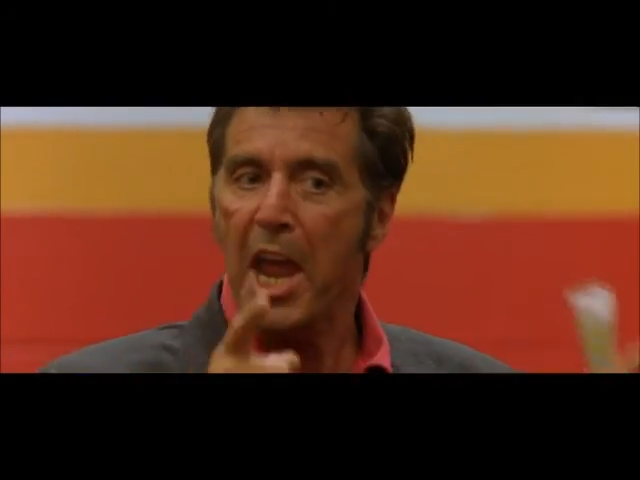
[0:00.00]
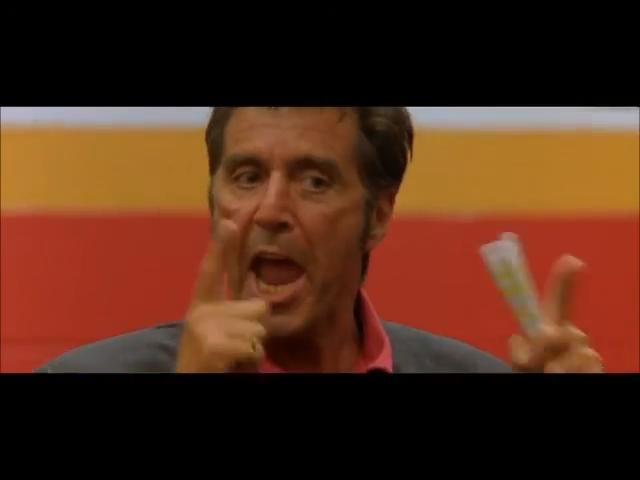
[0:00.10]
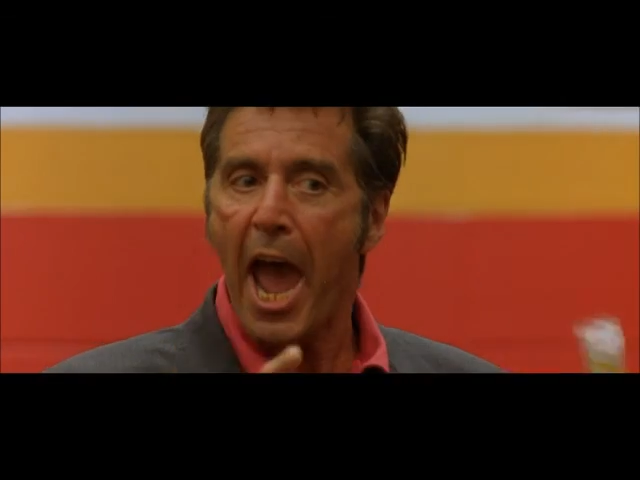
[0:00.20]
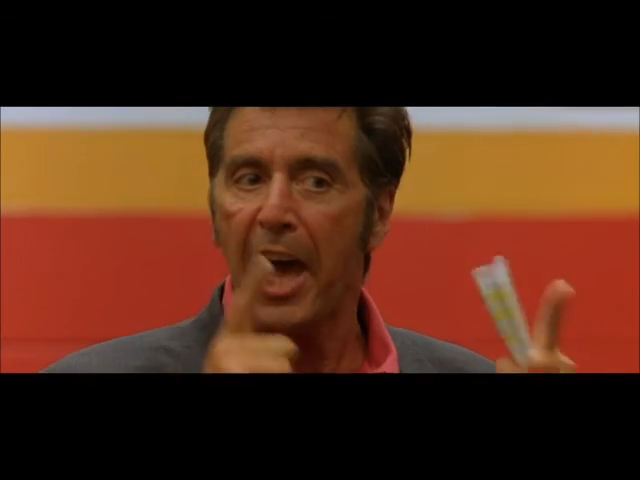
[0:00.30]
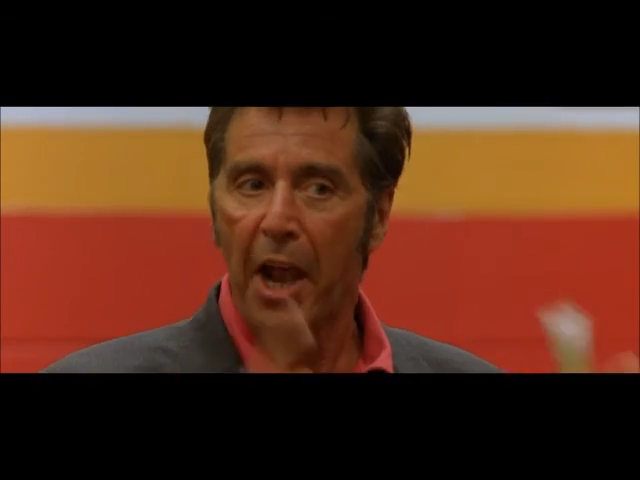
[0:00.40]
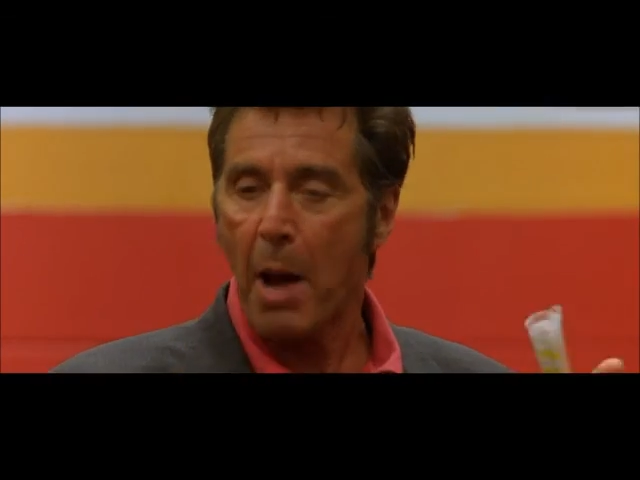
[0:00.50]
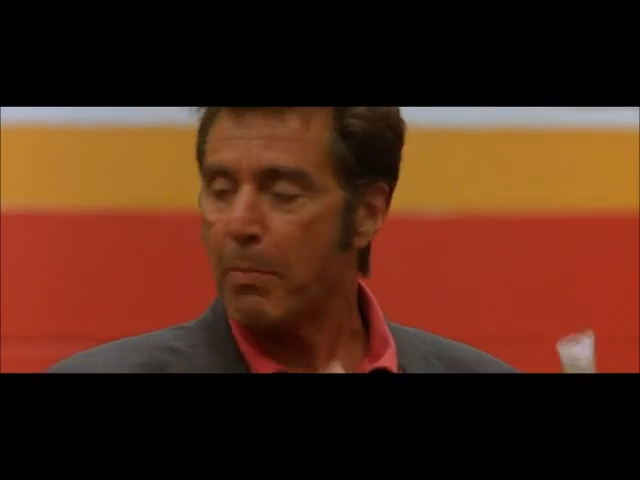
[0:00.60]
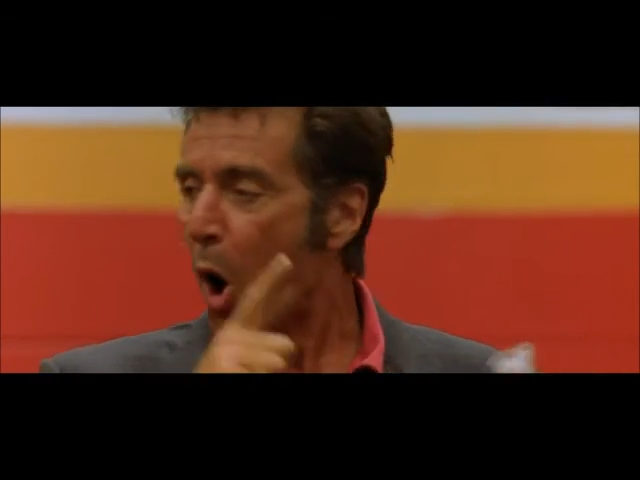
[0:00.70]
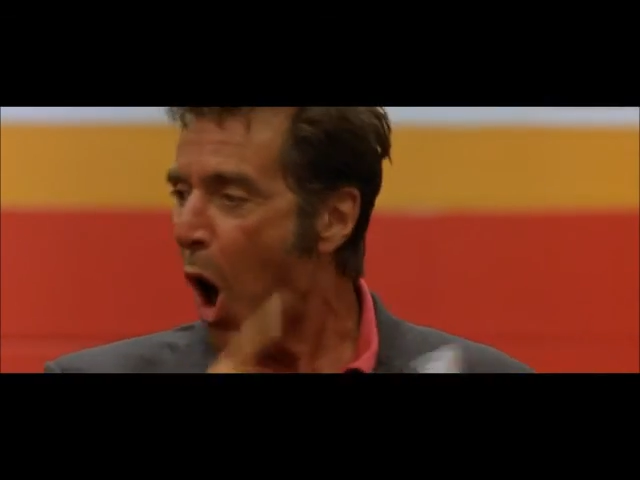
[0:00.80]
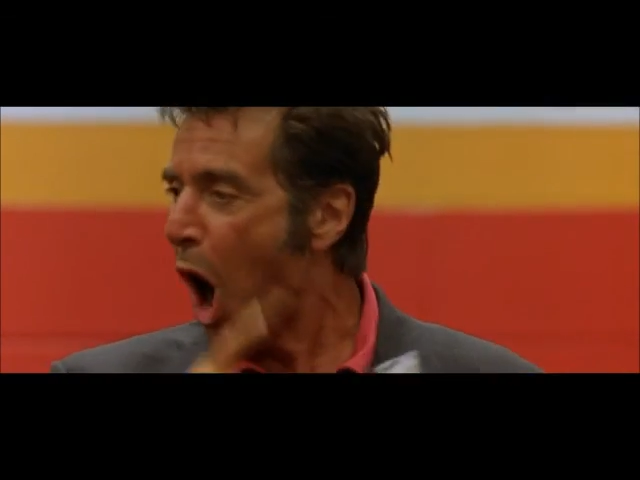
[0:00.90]
we add
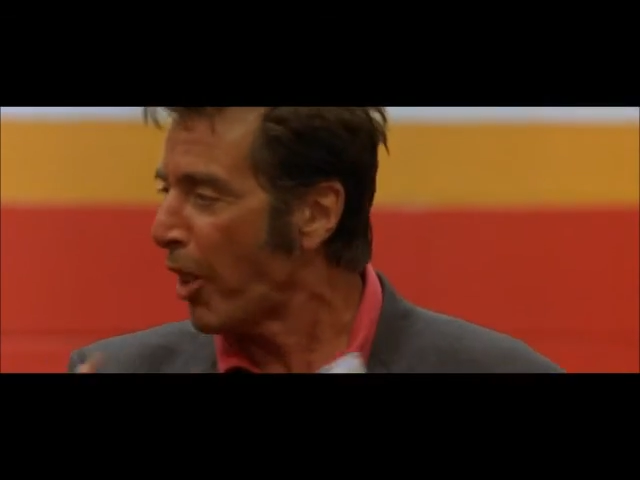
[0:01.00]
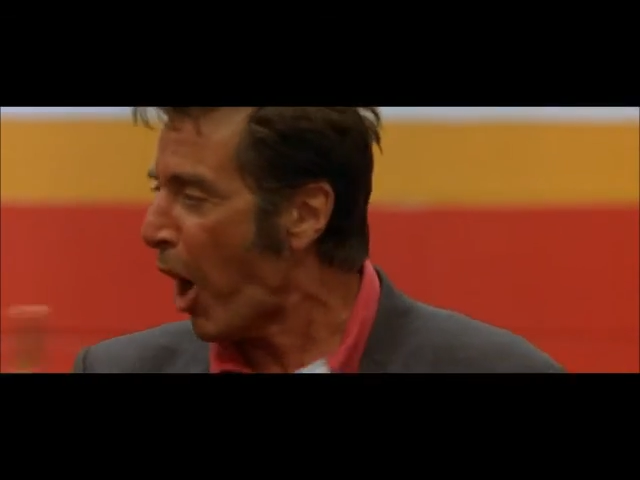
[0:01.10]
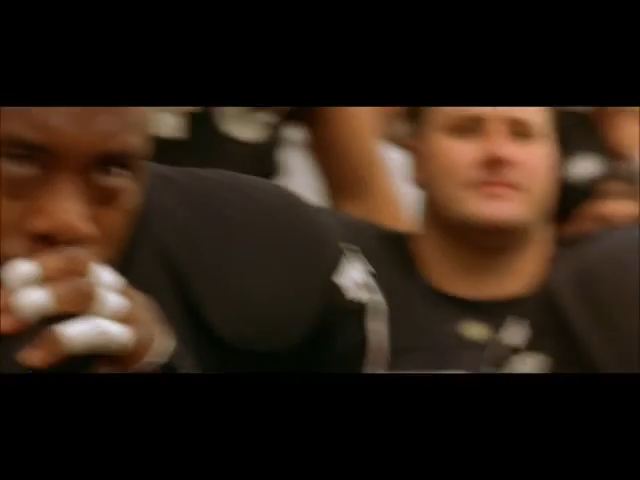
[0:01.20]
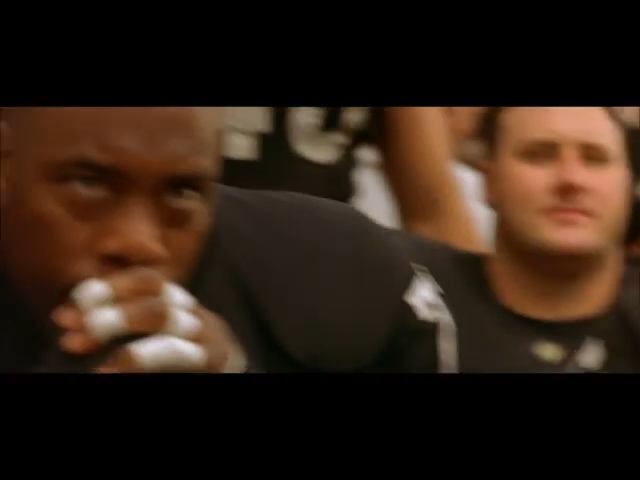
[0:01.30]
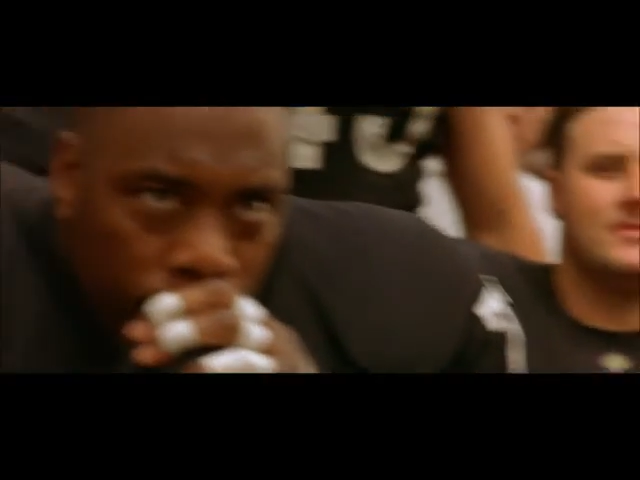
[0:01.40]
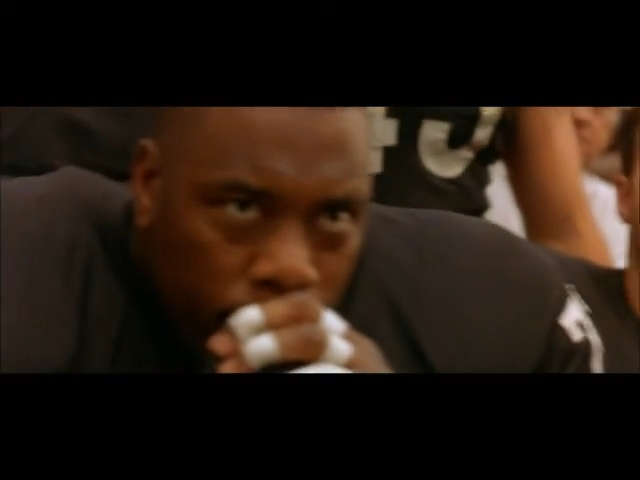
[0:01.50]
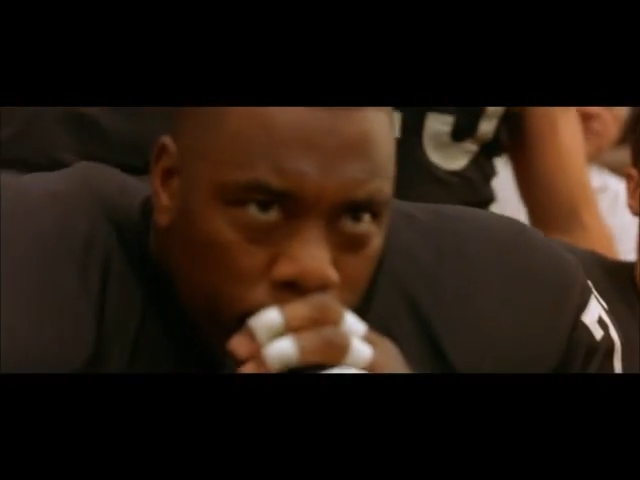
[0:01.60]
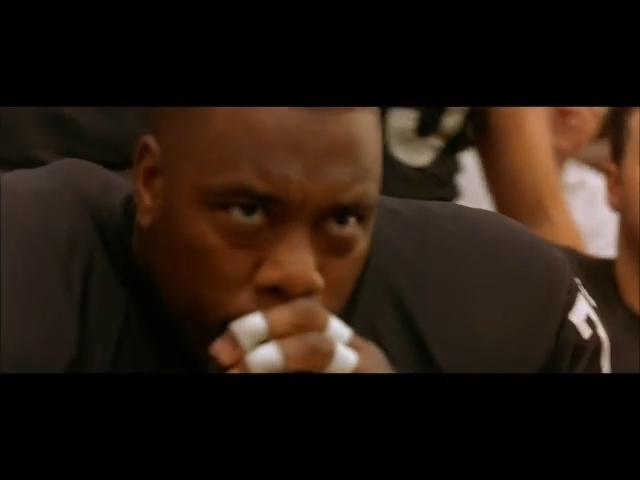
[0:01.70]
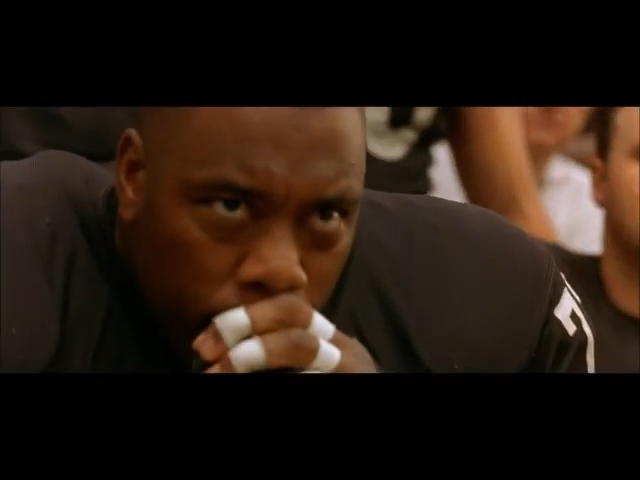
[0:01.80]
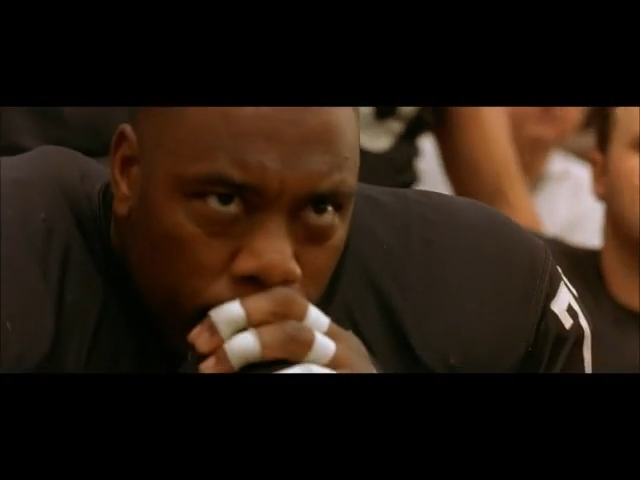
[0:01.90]
up all those
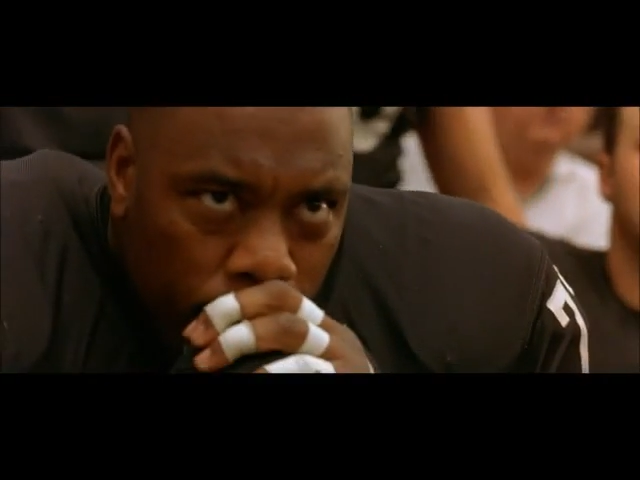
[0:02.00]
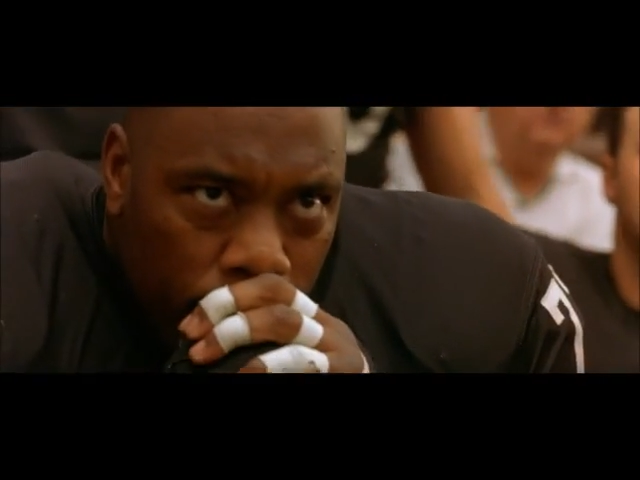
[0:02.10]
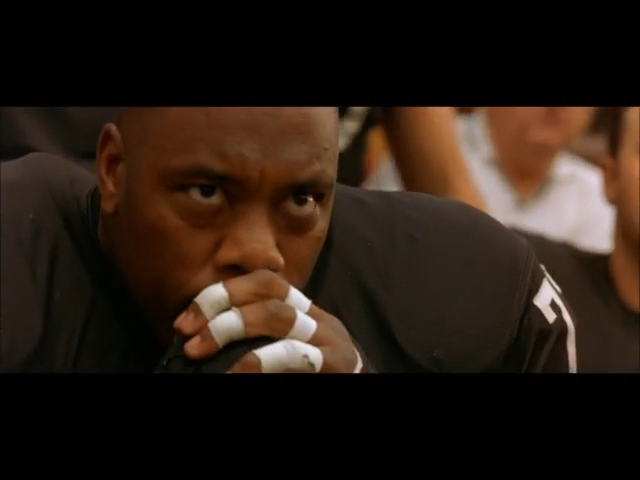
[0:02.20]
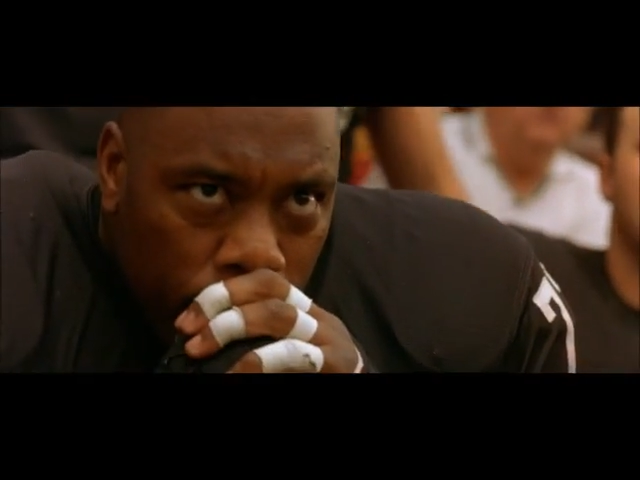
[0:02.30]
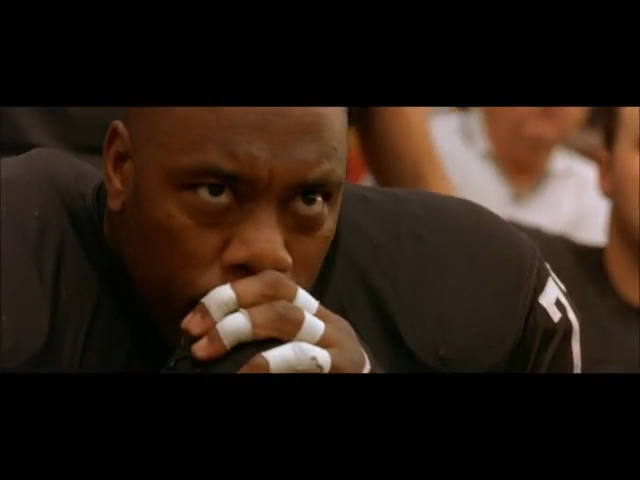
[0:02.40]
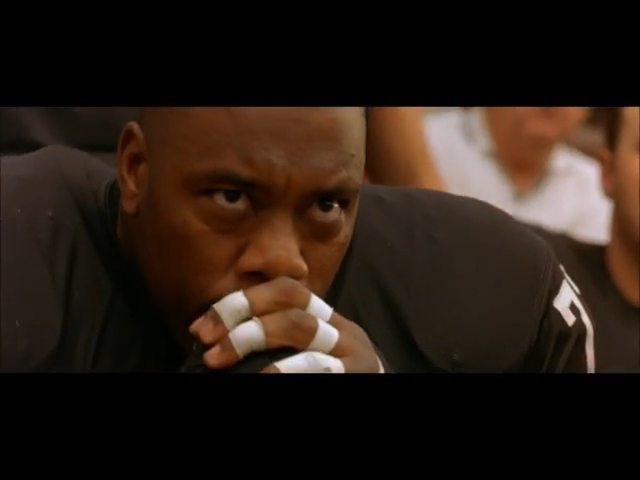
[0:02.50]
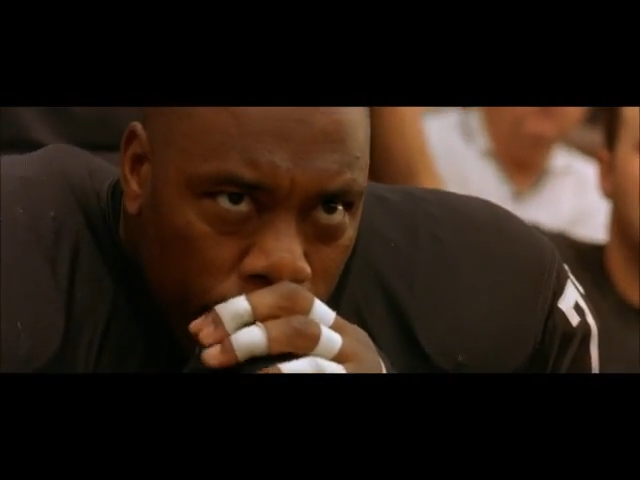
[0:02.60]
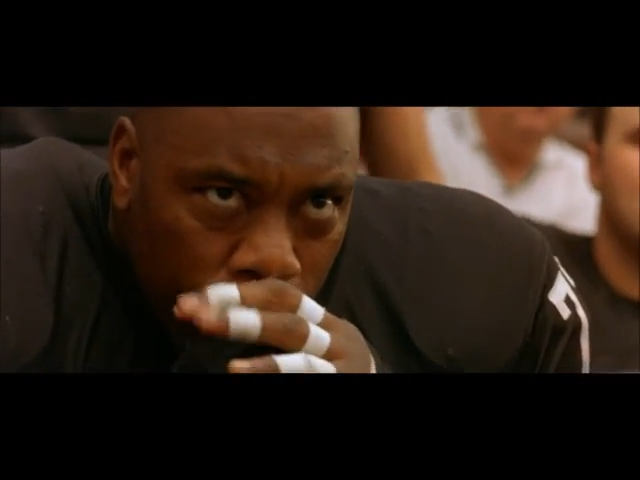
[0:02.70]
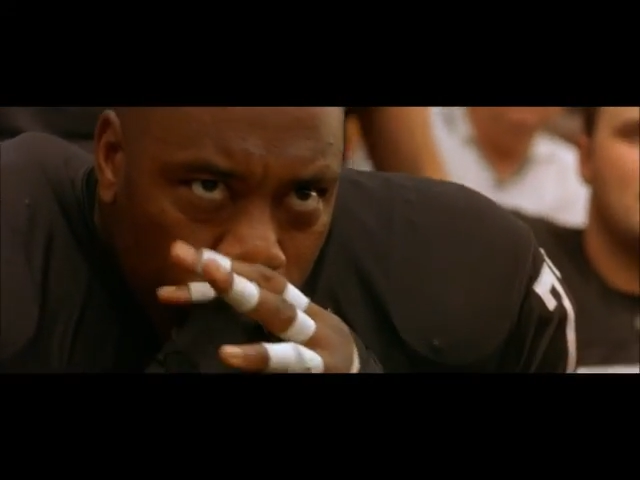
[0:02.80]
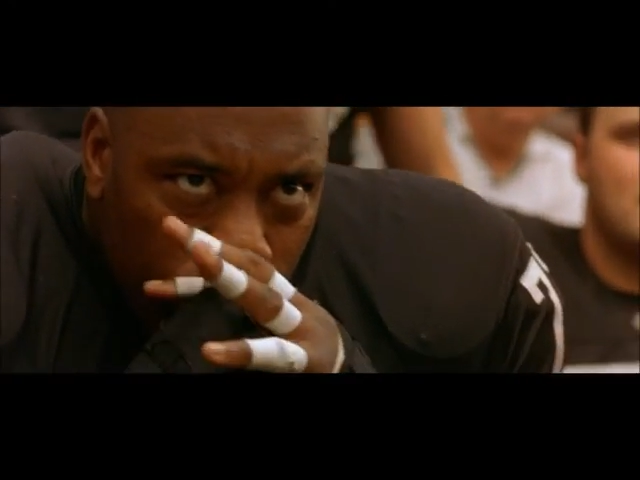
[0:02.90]
inches, that's